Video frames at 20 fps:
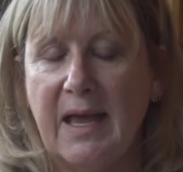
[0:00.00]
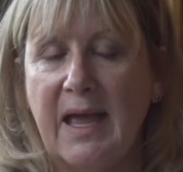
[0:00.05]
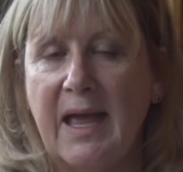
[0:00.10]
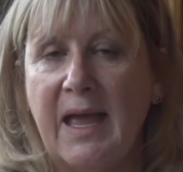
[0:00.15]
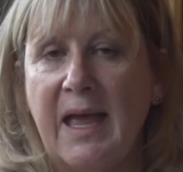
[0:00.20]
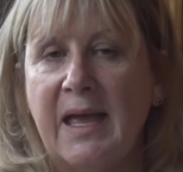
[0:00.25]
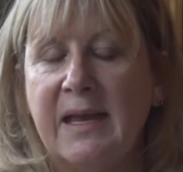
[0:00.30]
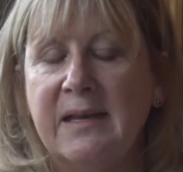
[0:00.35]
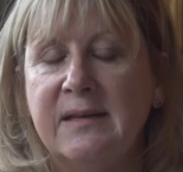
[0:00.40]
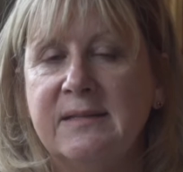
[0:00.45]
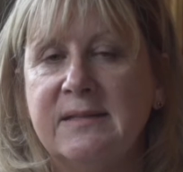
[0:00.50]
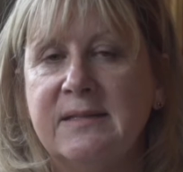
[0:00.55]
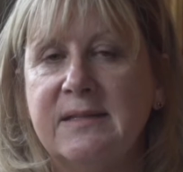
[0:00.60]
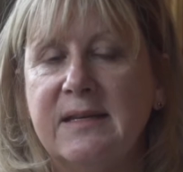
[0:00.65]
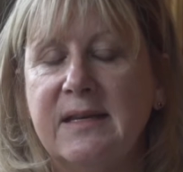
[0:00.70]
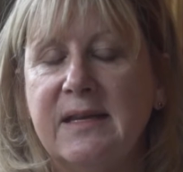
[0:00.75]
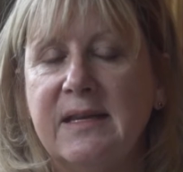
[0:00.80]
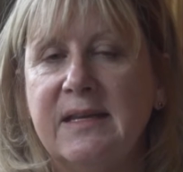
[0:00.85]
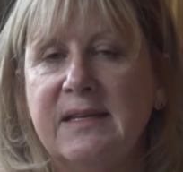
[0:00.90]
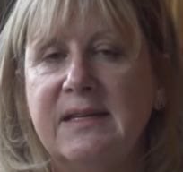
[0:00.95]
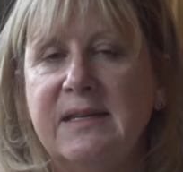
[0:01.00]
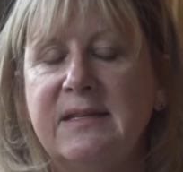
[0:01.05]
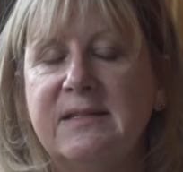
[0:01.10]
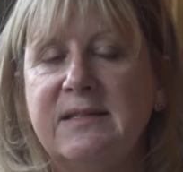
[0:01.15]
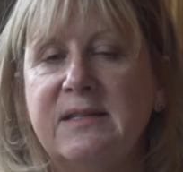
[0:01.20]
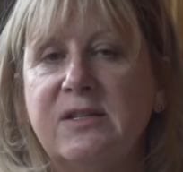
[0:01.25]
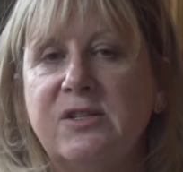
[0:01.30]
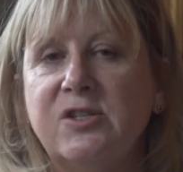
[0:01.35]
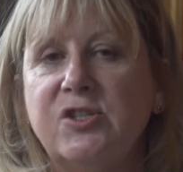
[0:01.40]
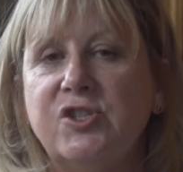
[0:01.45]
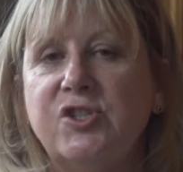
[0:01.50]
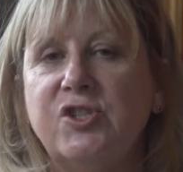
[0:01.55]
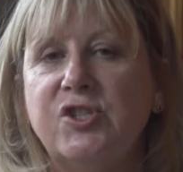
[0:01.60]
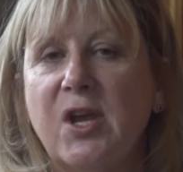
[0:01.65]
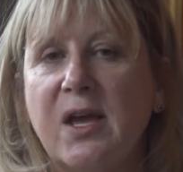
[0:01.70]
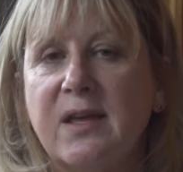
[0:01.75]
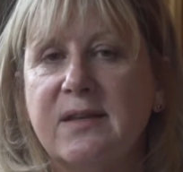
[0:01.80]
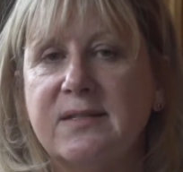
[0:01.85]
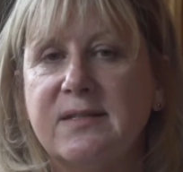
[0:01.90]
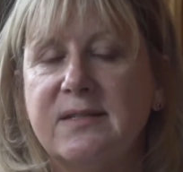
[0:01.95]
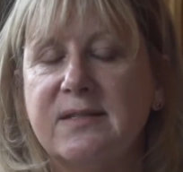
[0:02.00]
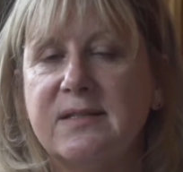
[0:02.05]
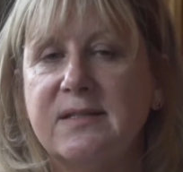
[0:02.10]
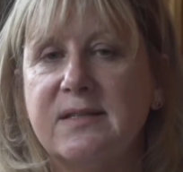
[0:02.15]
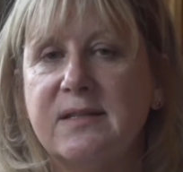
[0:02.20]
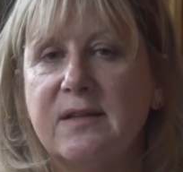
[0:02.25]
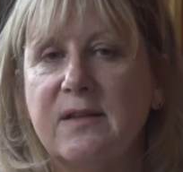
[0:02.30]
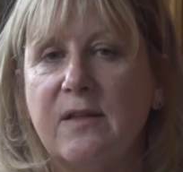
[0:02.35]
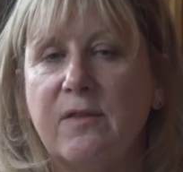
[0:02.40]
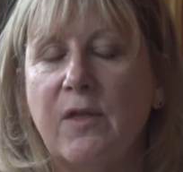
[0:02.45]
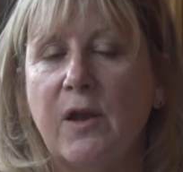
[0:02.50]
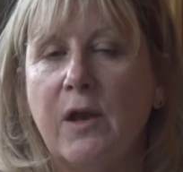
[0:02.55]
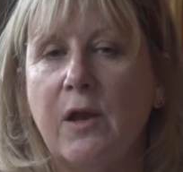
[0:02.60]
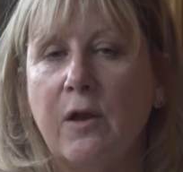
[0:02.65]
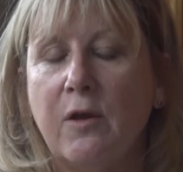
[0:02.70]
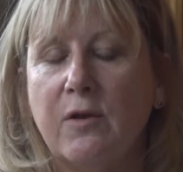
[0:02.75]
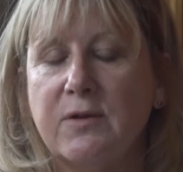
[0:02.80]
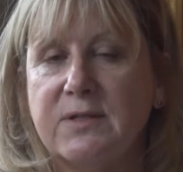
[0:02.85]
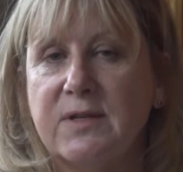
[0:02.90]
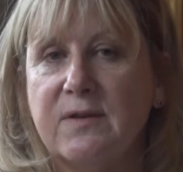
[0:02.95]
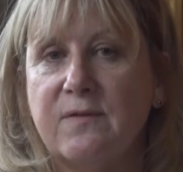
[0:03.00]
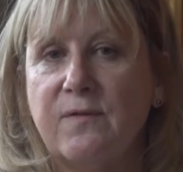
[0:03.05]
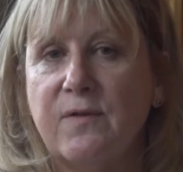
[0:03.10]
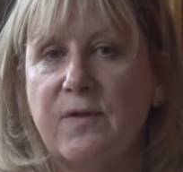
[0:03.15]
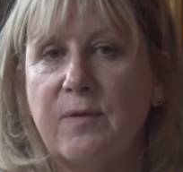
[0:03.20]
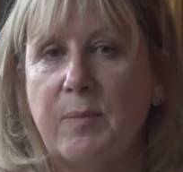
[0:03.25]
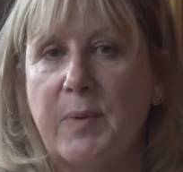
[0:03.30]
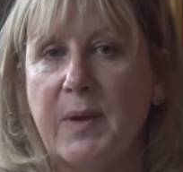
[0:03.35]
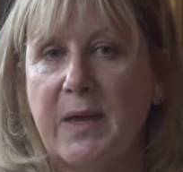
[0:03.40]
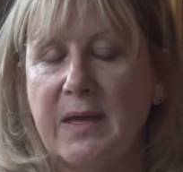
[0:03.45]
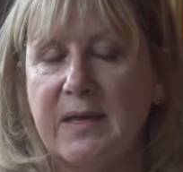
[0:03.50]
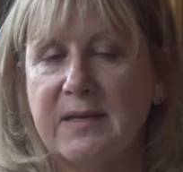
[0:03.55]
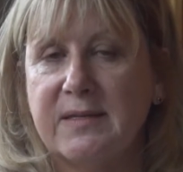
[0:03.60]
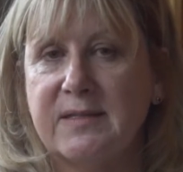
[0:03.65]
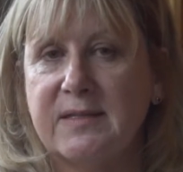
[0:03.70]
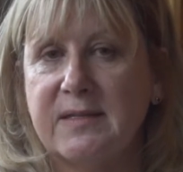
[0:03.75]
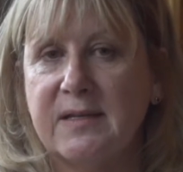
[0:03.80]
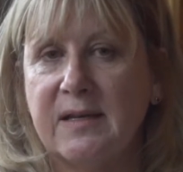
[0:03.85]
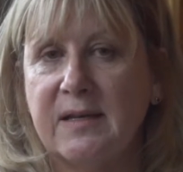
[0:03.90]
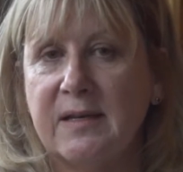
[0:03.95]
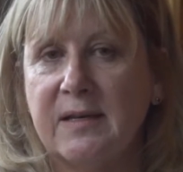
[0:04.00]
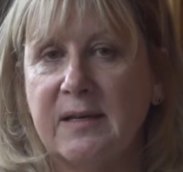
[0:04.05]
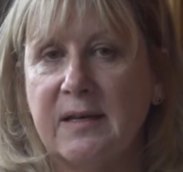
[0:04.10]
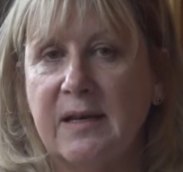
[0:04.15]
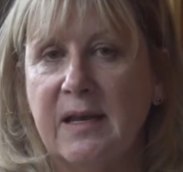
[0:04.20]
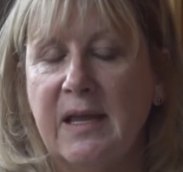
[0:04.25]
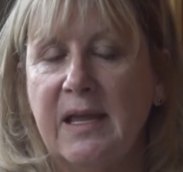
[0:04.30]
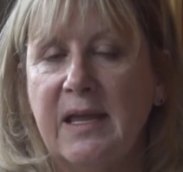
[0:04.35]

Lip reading: And it isn't just the loss of the person.